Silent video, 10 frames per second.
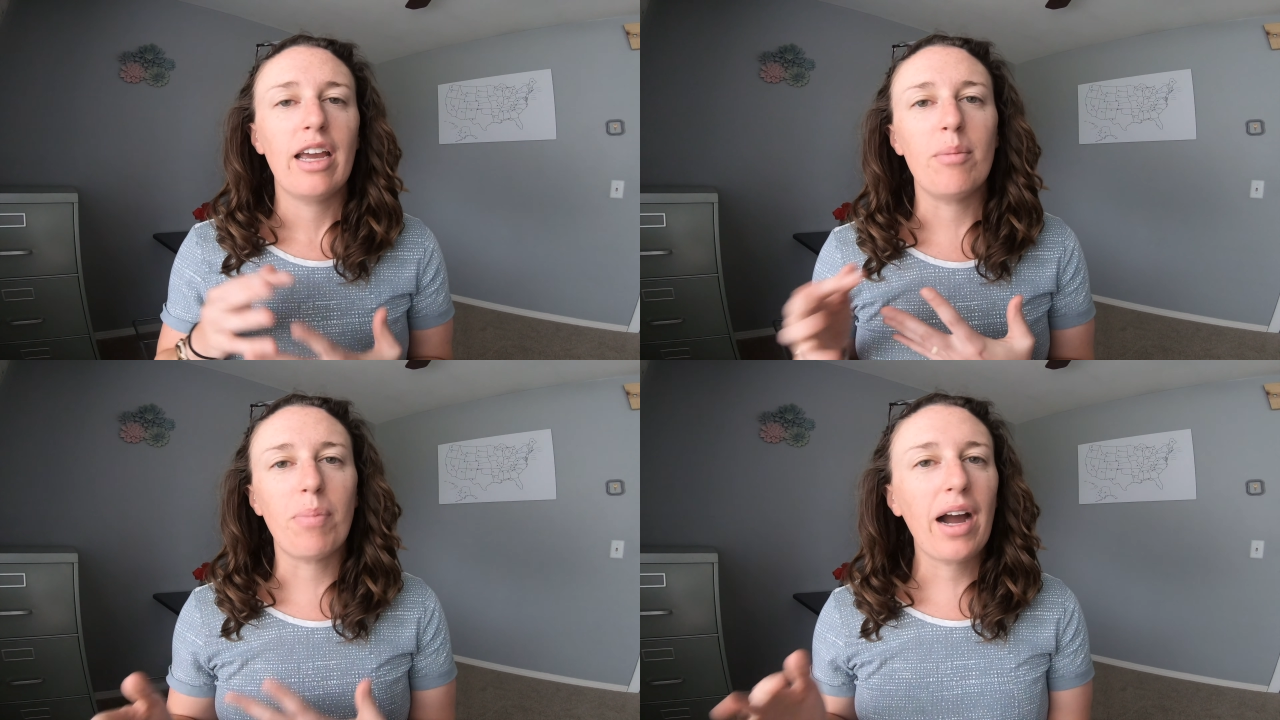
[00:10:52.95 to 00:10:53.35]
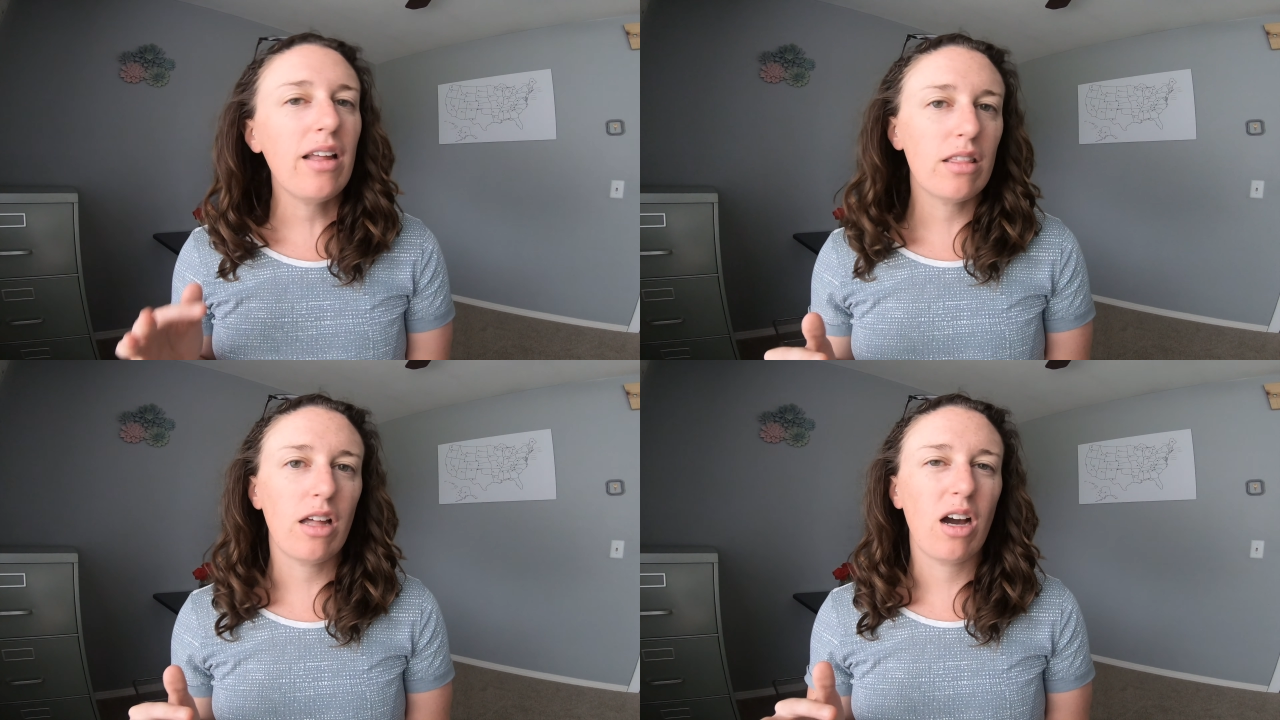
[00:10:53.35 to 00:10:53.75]
And by
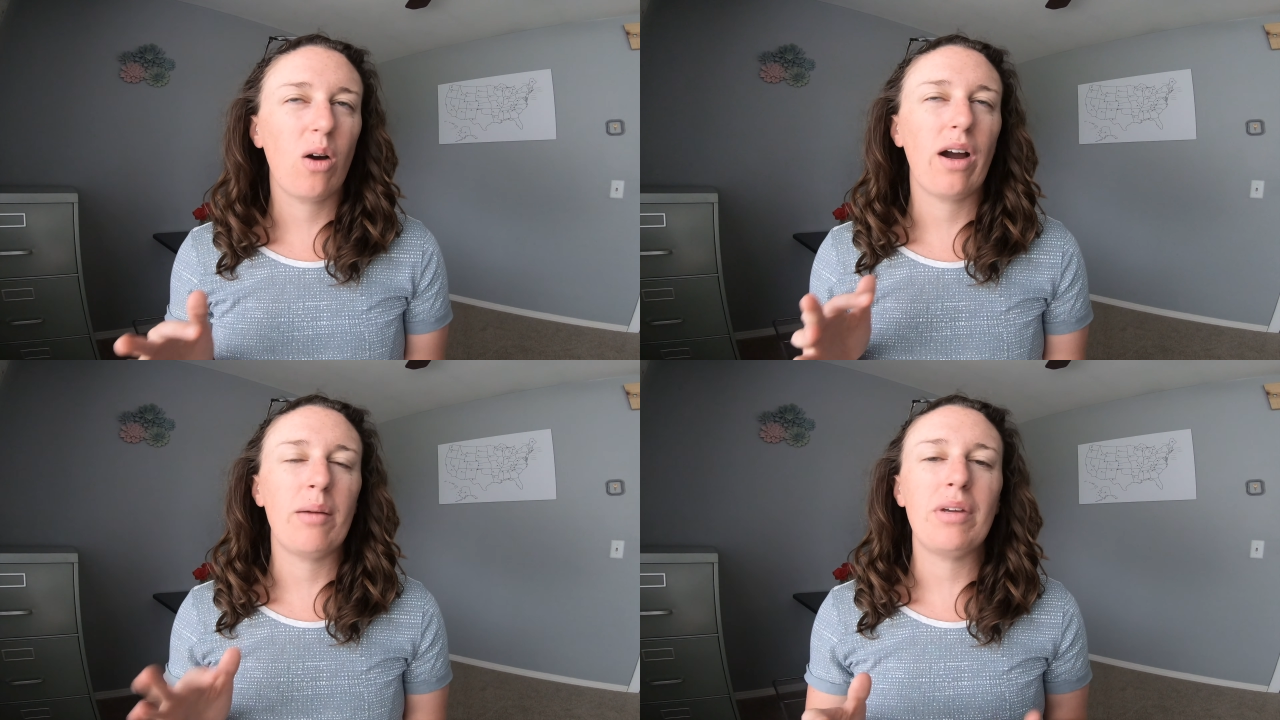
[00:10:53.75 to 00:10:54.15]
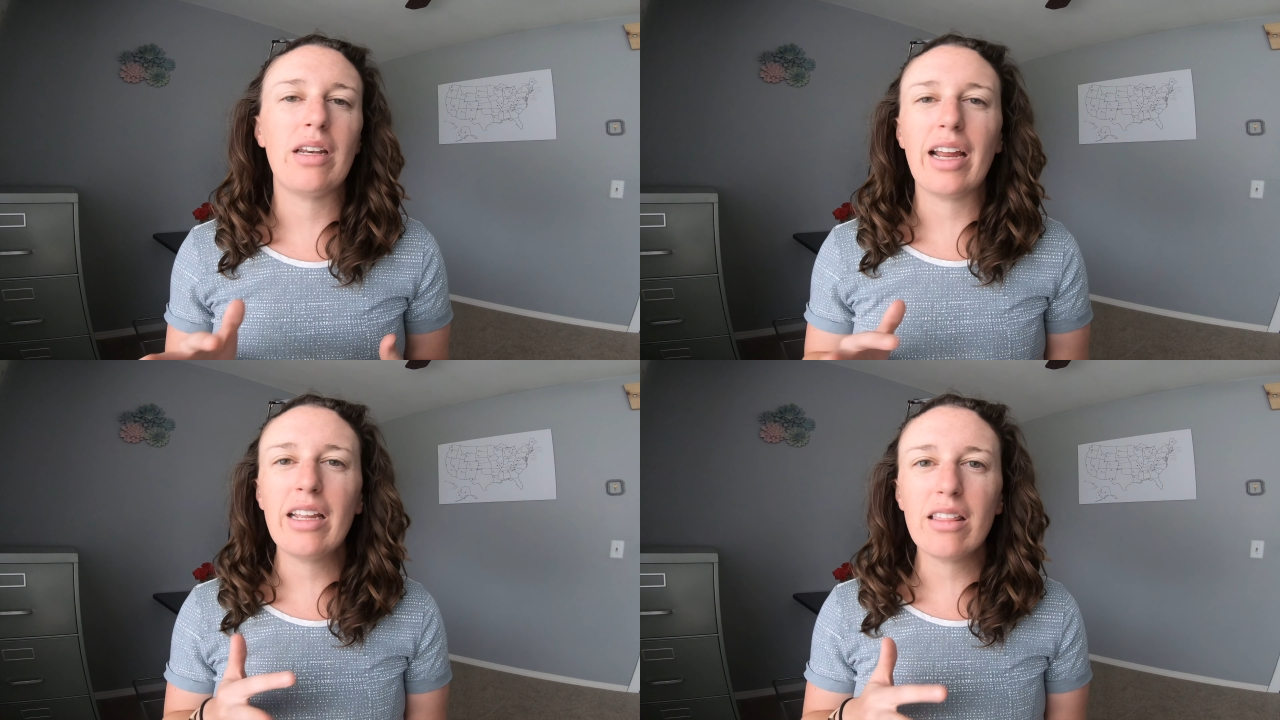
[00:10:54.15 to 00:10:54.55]
low, I
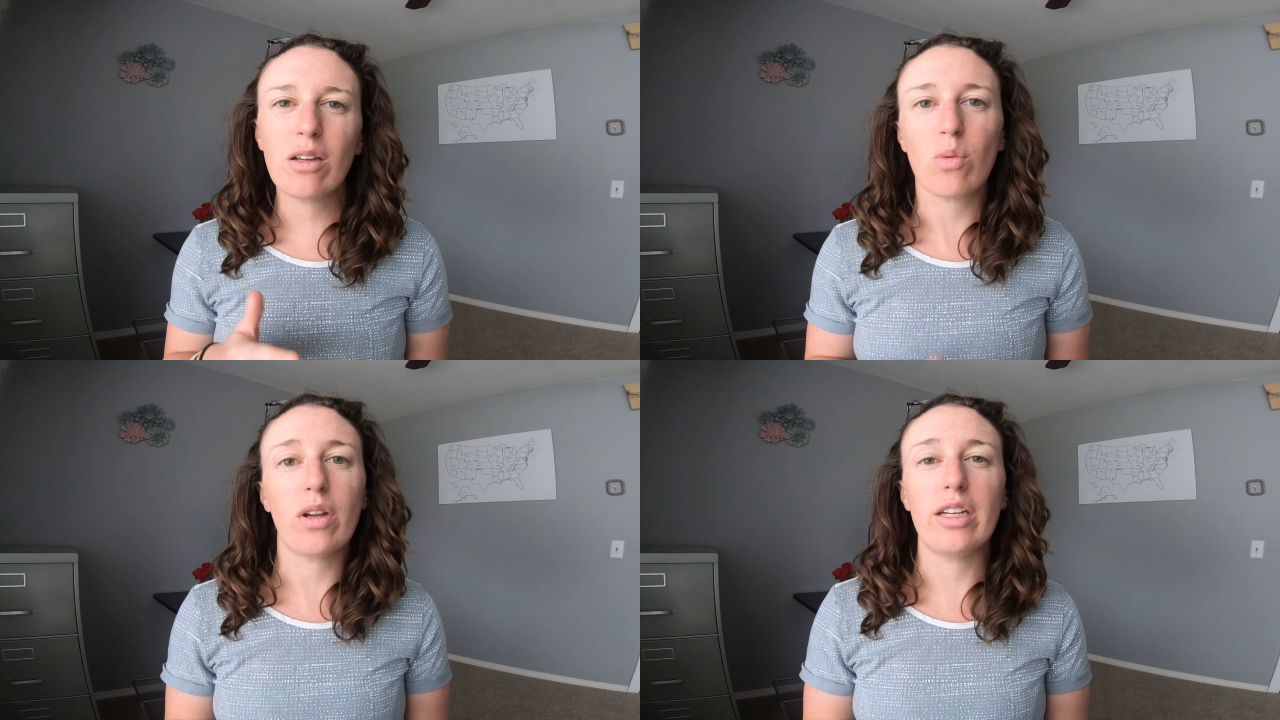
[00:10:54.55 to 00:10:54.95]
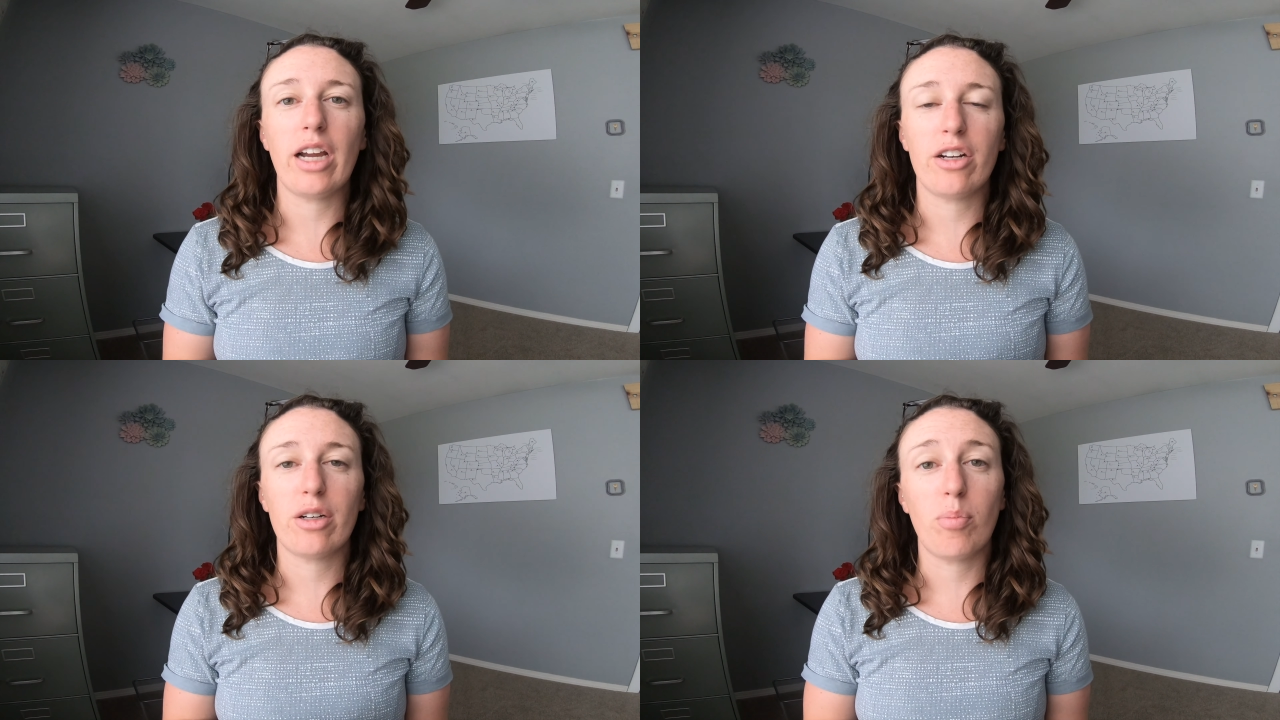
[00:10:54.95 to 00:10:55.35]
mean anything really under